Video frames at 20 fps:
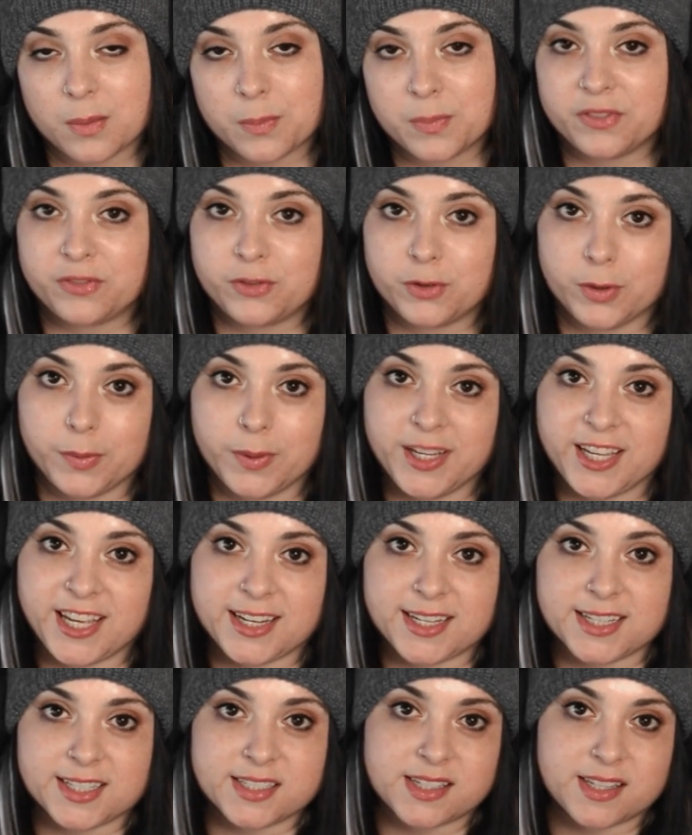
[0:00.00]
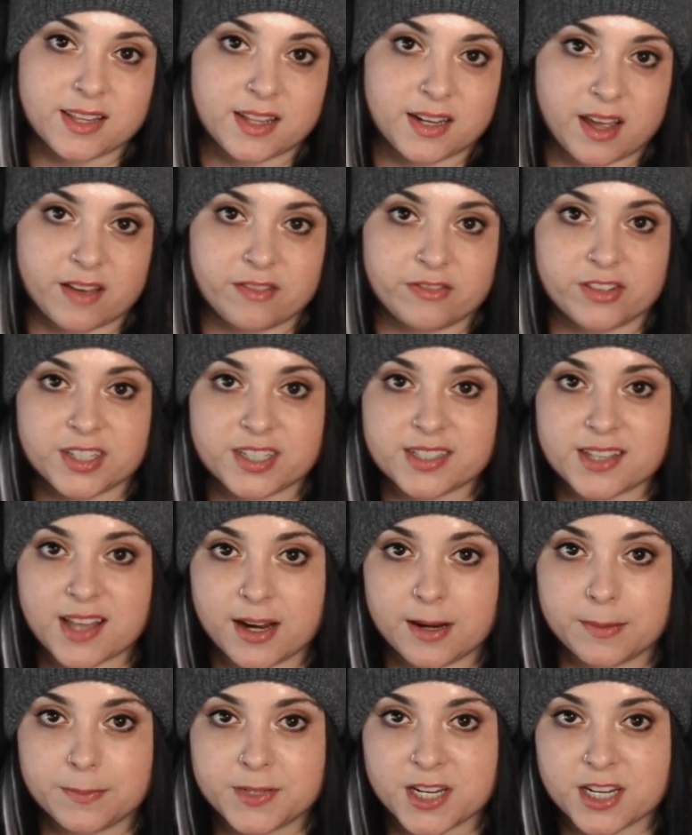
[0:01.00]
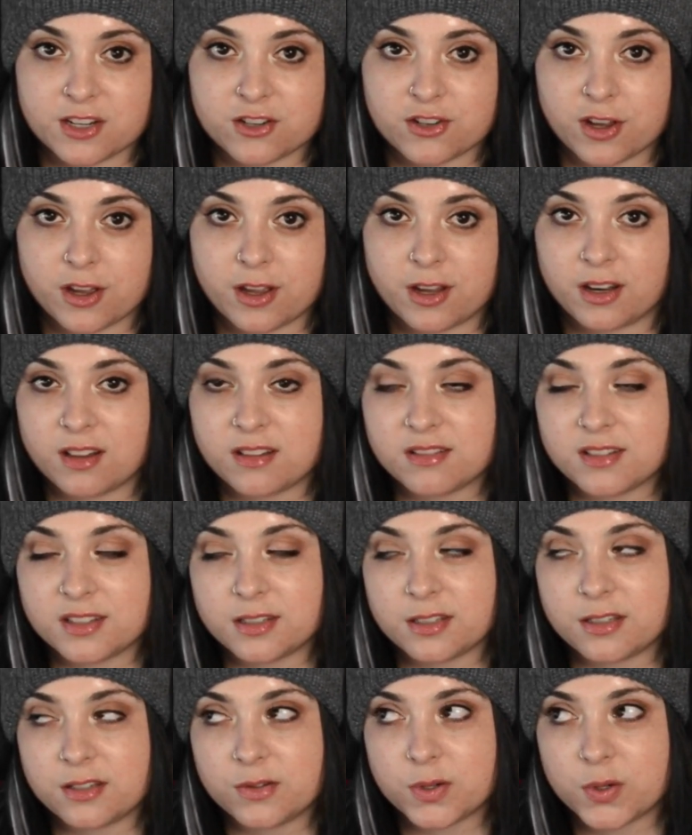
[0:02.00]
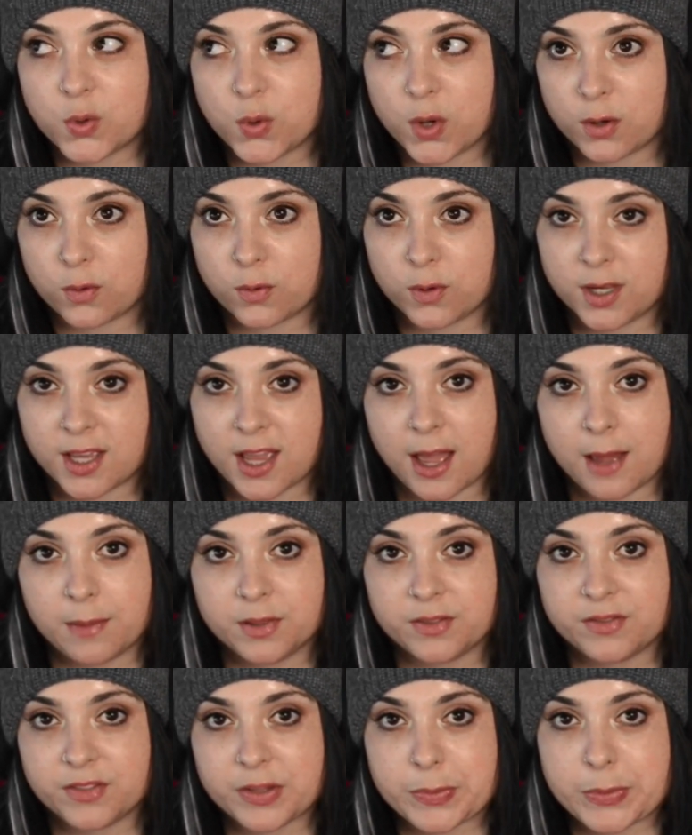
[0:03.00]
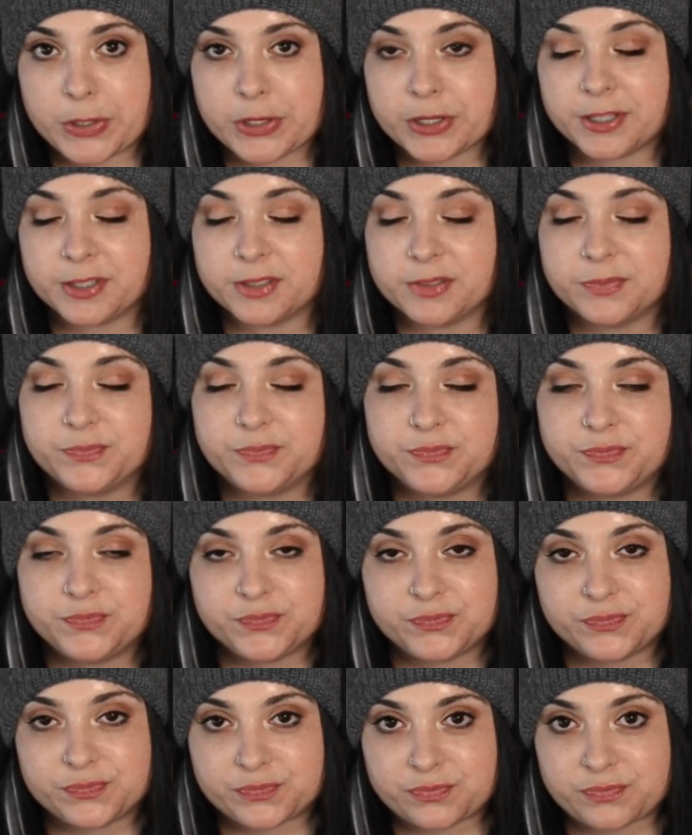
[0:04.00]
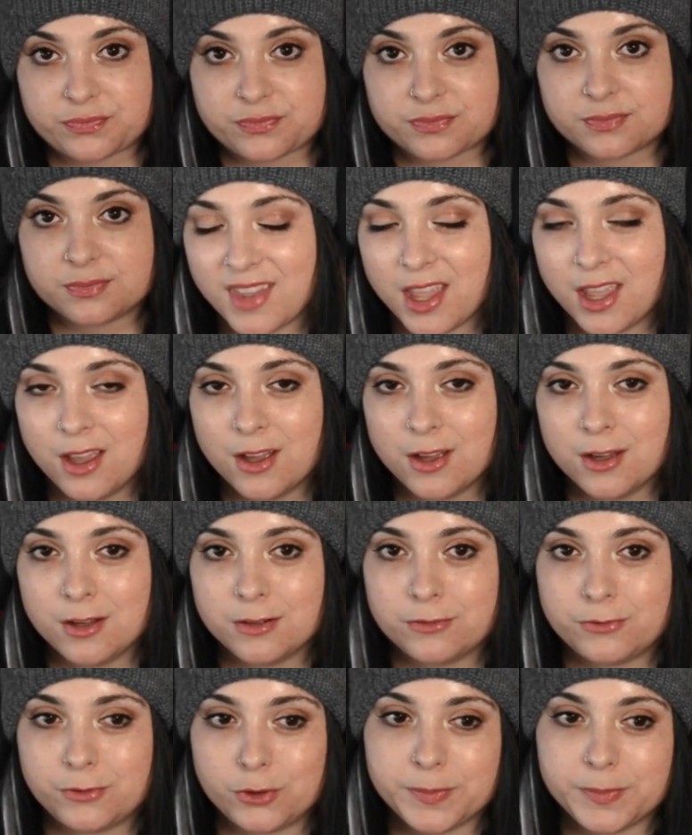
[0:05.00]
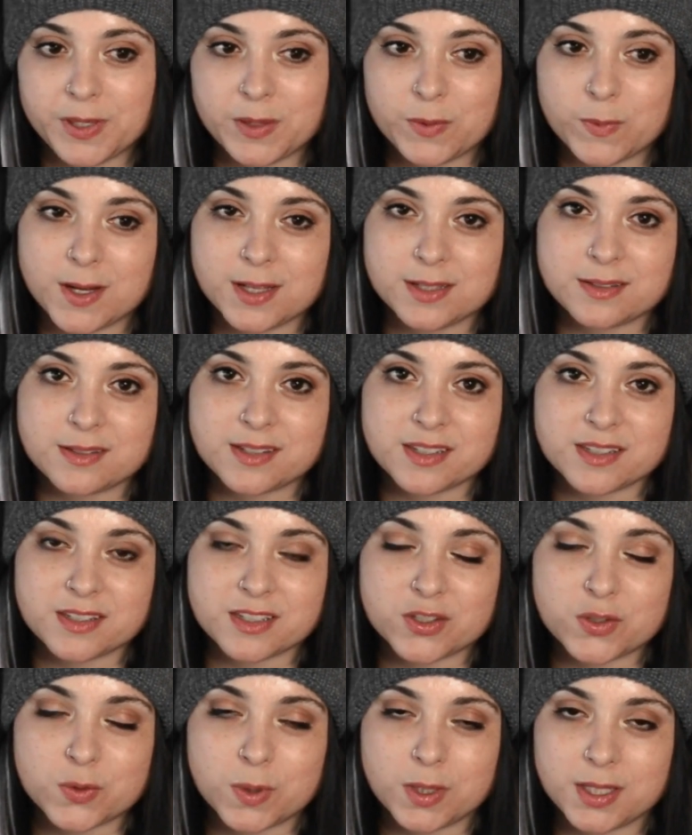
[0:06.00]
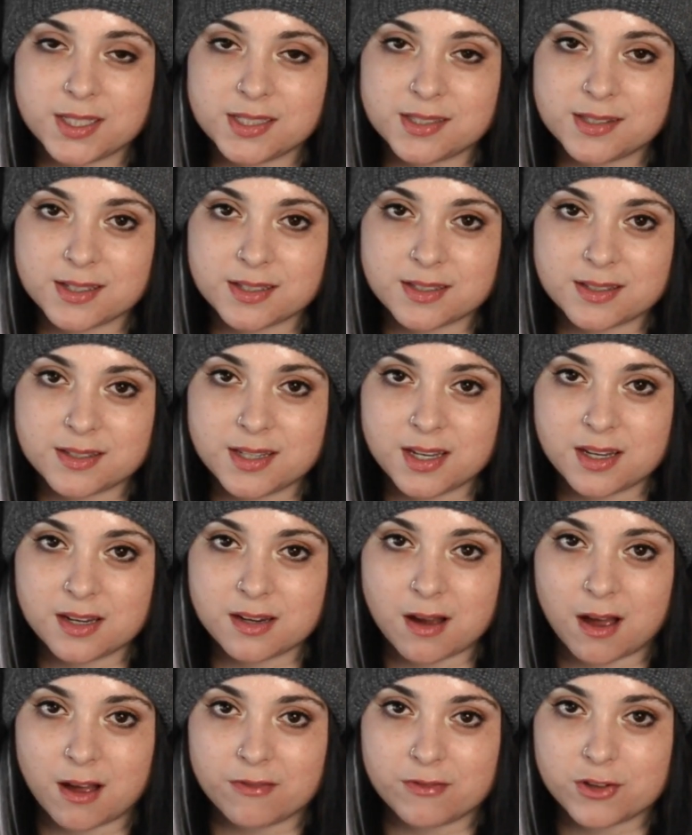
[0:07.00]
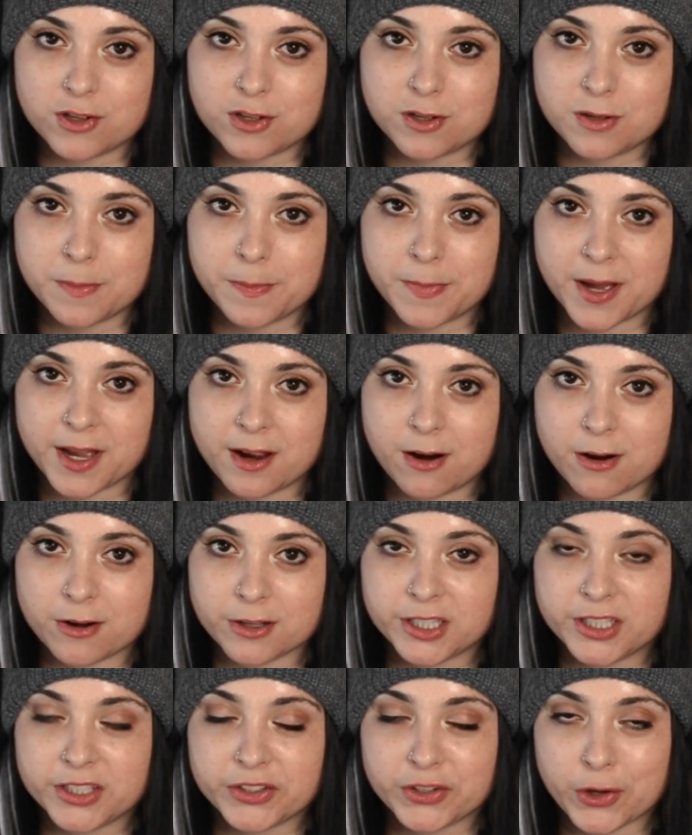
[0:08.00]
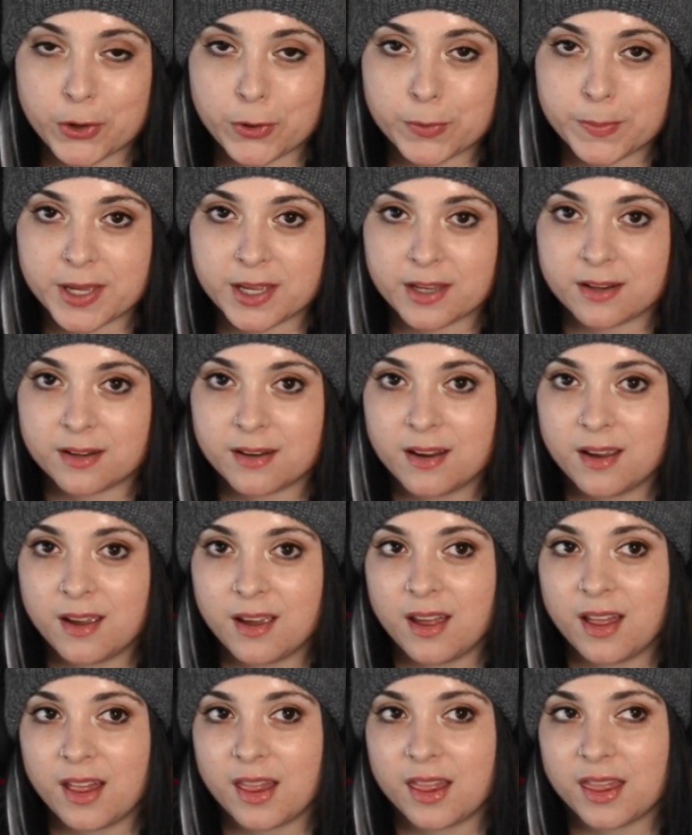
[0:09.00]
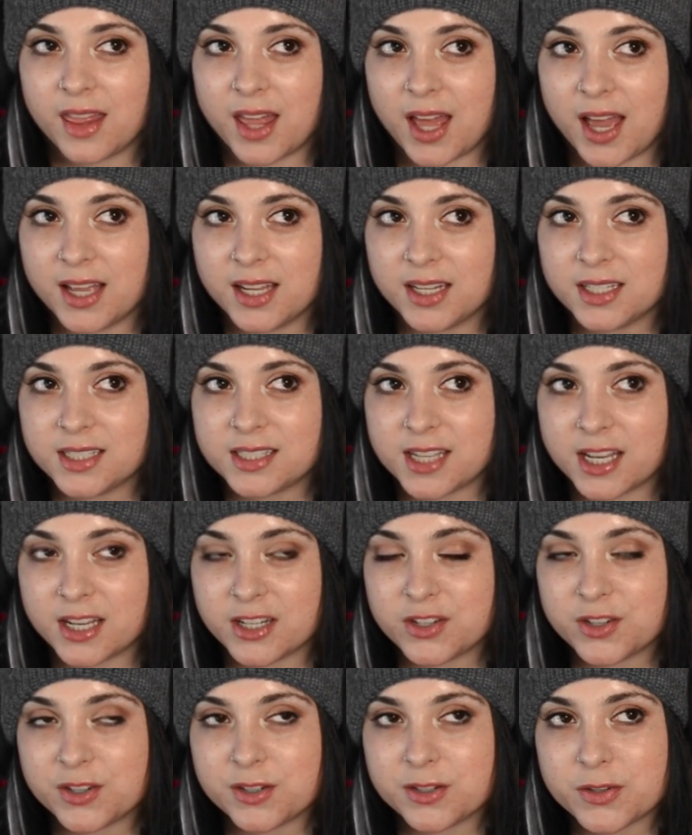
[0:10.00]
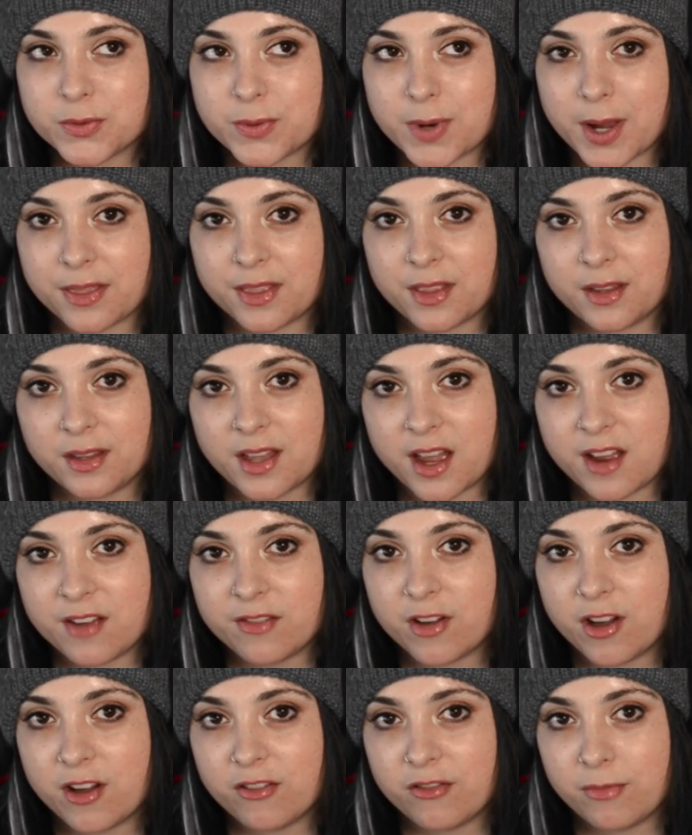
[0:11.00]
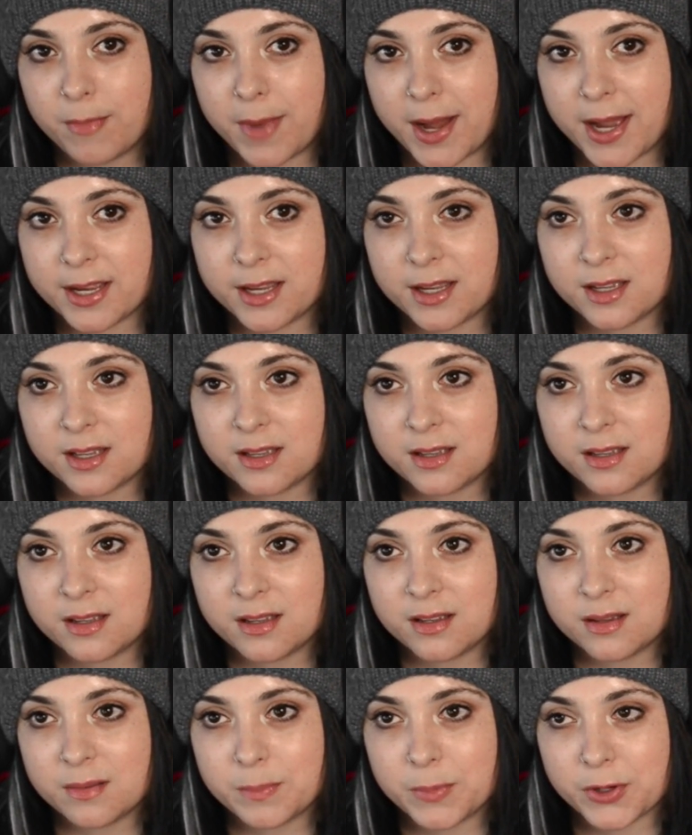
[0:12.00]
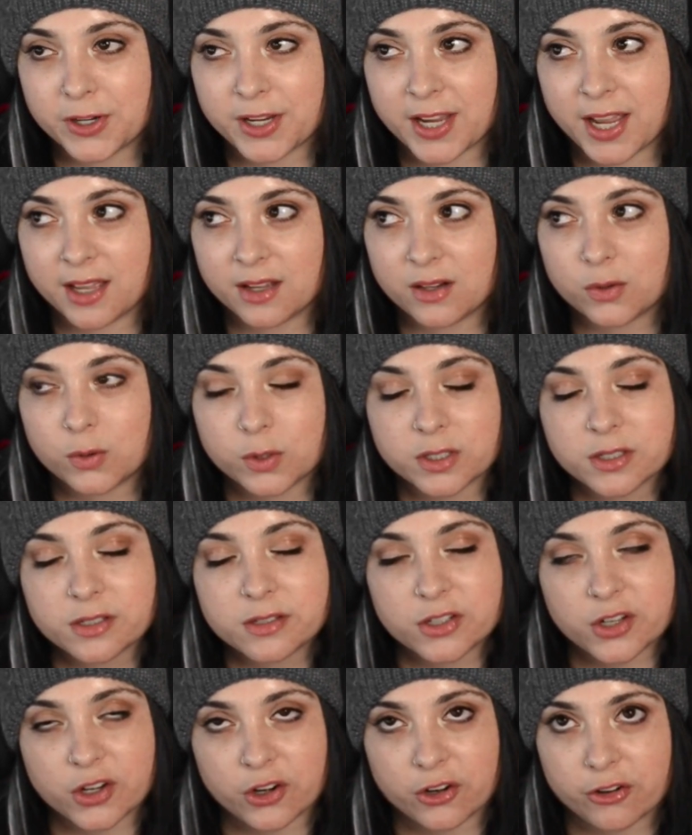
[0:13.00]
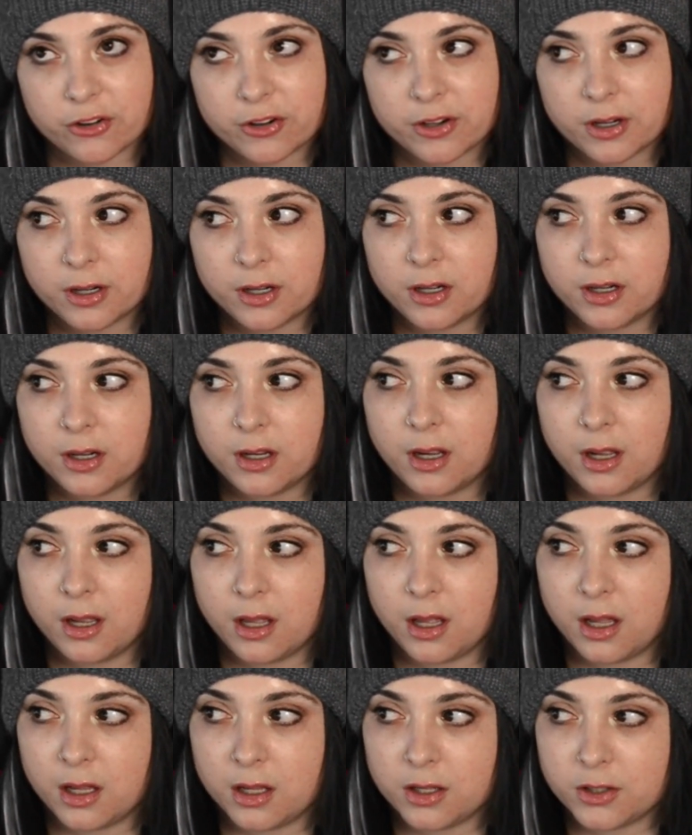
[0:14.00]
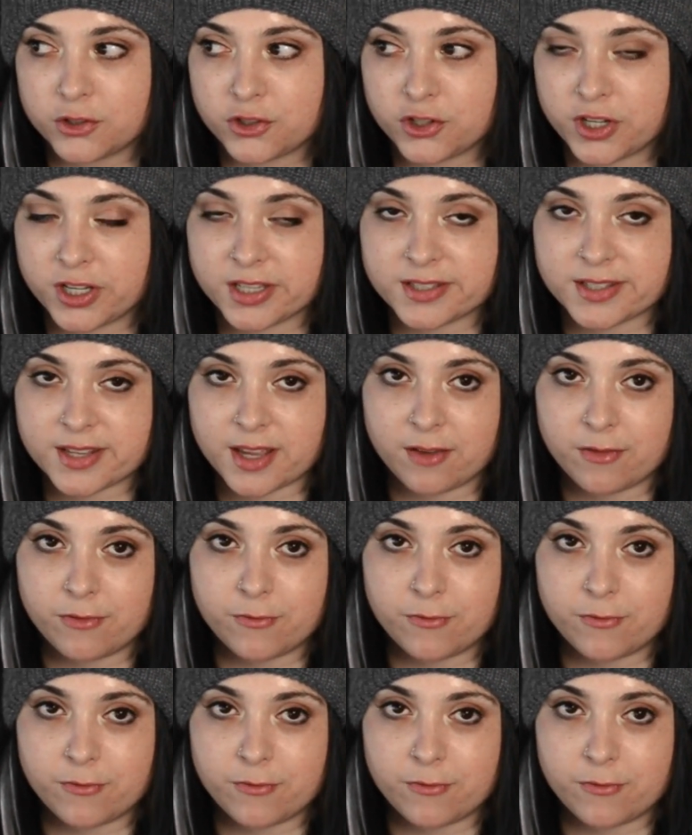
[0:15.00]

Before we get into the Netflix adaptation, let's do a quick recap of the book. Fool Me Once is a 2016 novel by Harlan Coben that centers around the life of Maya Burkett, or Stern. She is a